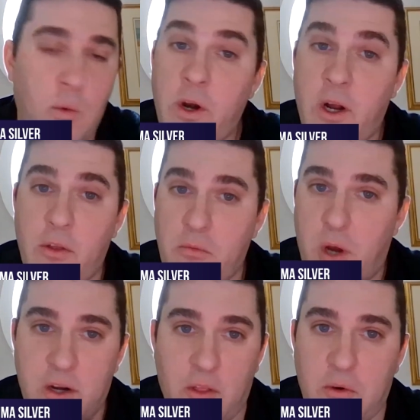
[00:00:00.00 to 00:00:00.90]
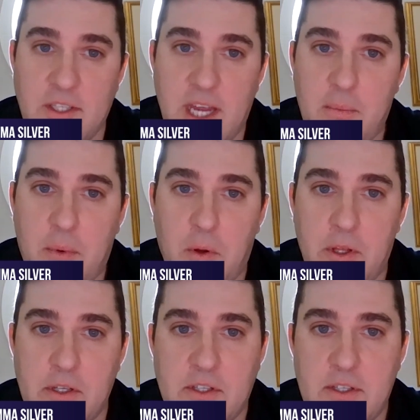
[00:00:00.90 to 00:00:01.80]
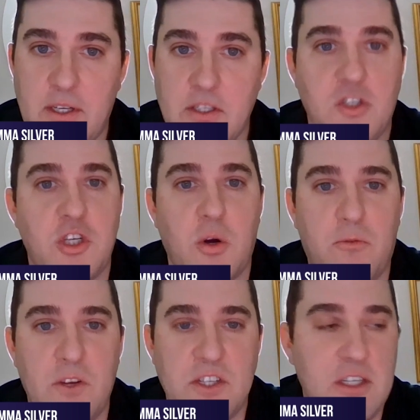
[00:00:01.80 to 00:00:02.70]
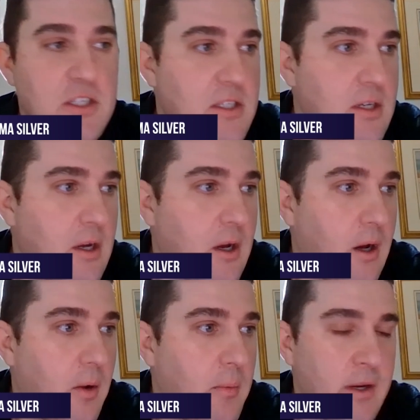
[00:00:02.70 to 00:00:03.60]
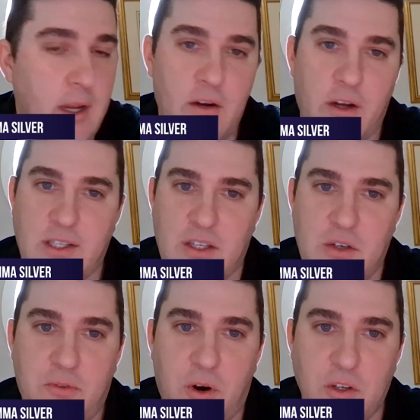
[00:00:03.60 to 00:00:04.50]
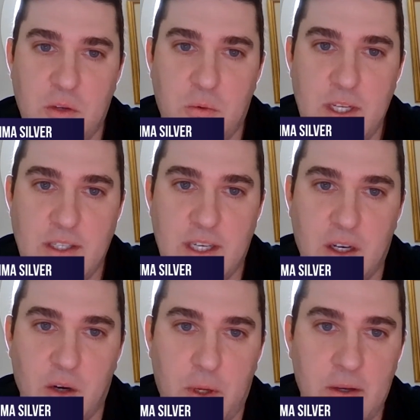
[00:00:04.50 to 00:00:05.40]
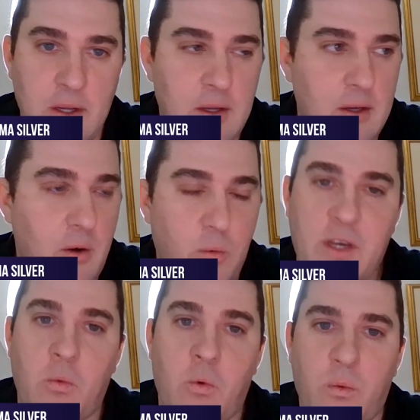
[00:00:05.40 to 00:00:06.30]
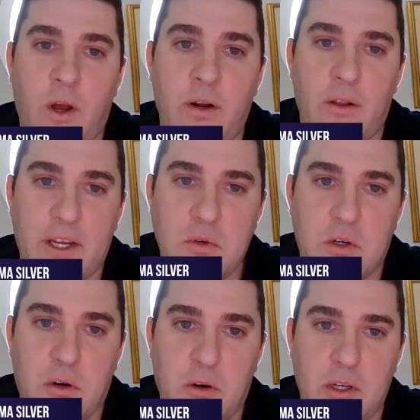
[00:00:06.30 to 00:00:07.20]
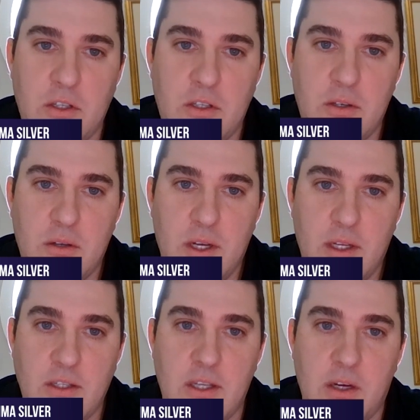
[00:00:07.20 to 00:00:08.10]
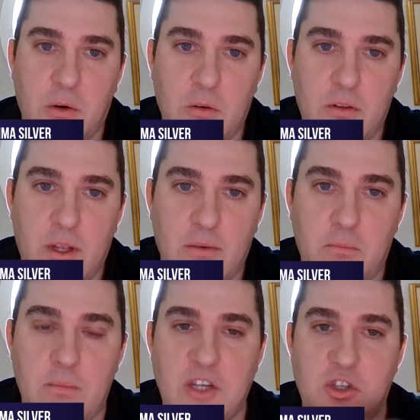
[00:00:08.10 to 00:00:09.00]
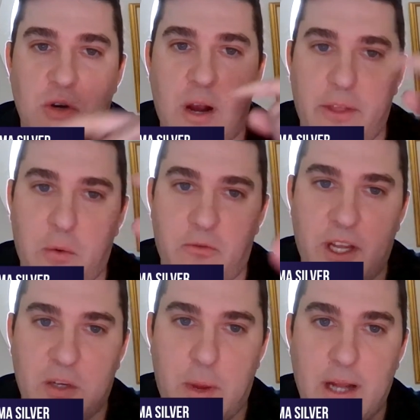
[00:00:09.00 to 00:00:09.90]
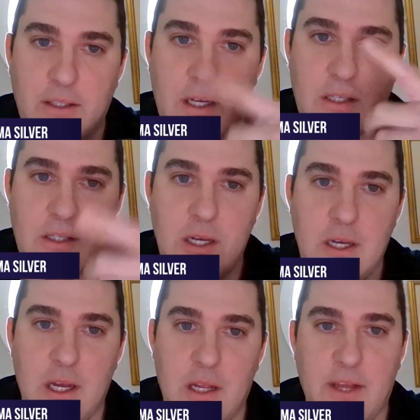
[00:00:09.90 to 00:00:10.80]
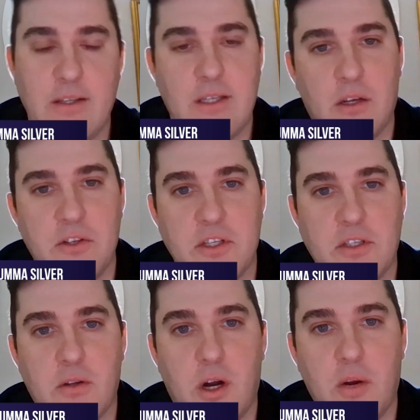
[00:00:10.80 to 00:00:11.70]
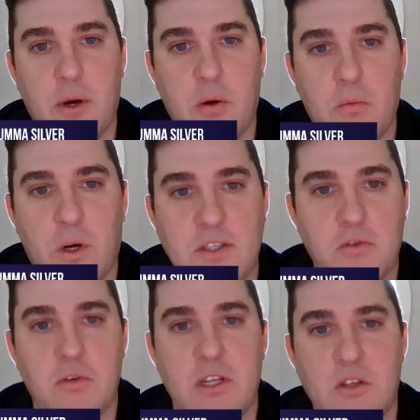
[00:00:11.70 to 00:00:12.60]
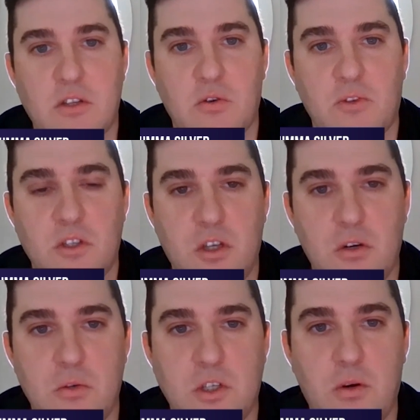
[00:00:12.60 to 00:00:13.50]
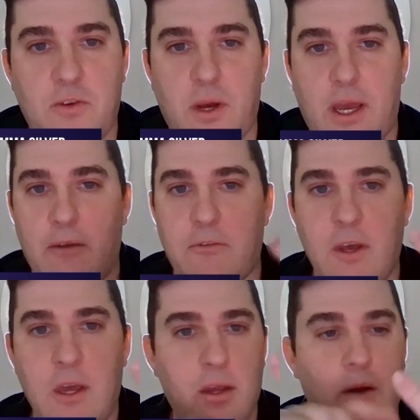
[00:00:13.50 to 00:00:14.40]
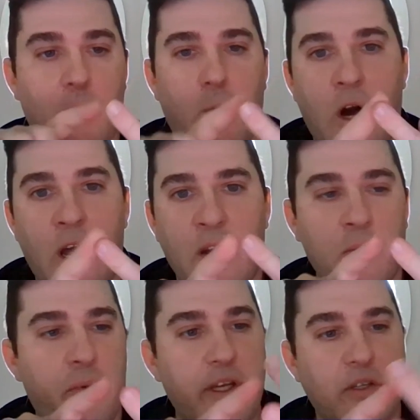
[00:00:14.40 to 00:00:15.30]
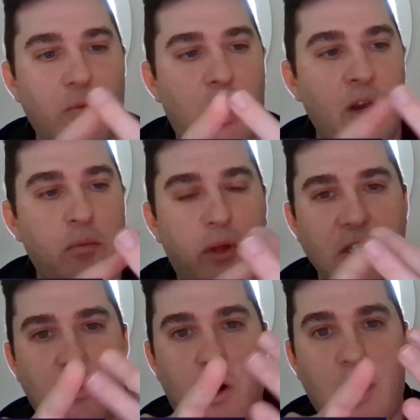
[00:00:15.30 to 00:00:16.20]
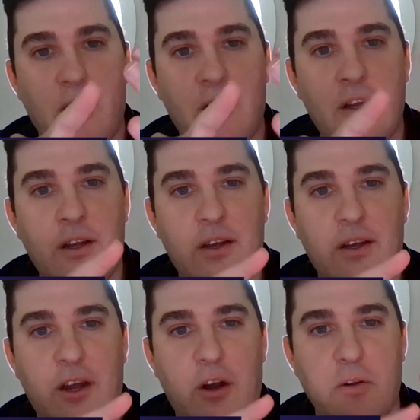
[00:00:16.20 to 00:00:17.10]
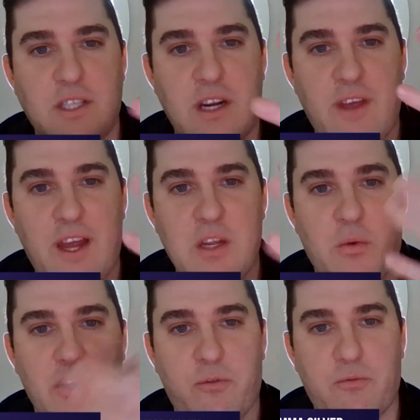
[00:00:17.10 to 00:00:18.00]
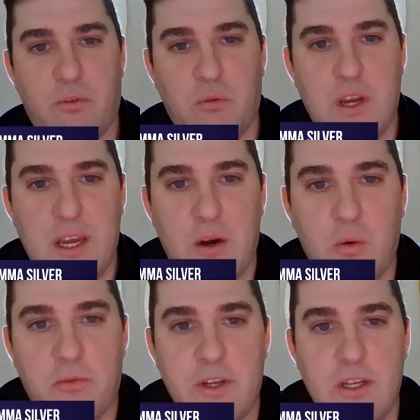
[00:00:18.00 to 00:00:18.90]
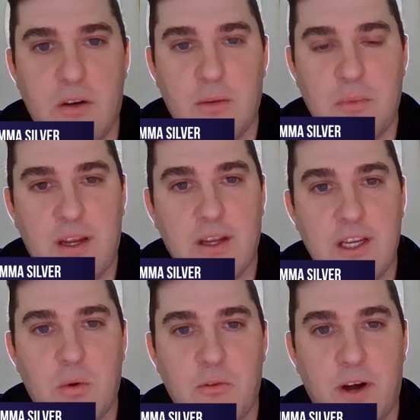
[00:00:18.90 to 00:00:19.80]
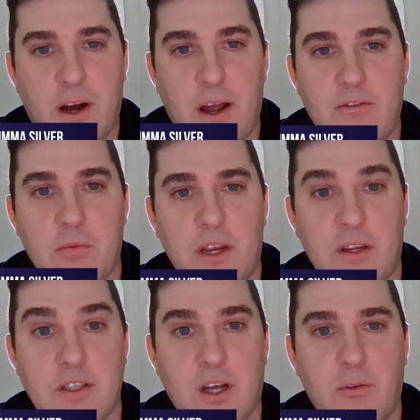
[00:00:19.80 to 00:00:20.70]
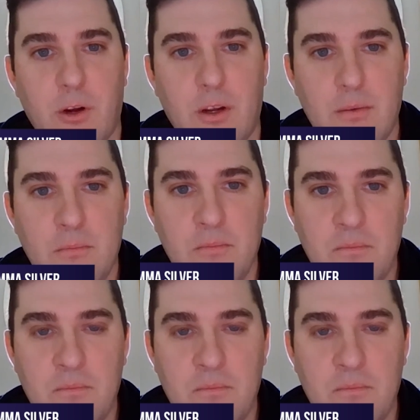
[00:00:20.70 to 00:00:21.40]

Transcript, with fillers: And then one other another example is is geophysics, um, and and not to get too far into the weeds here, but we can w- run electric currents into the earth and measure how they reflect back to us, and that tells us a lot about what's underneath the surface too. So if you have you know one plus one plus one you know, instead of that equaling three, hopefully you can make it equal five and make a discovery.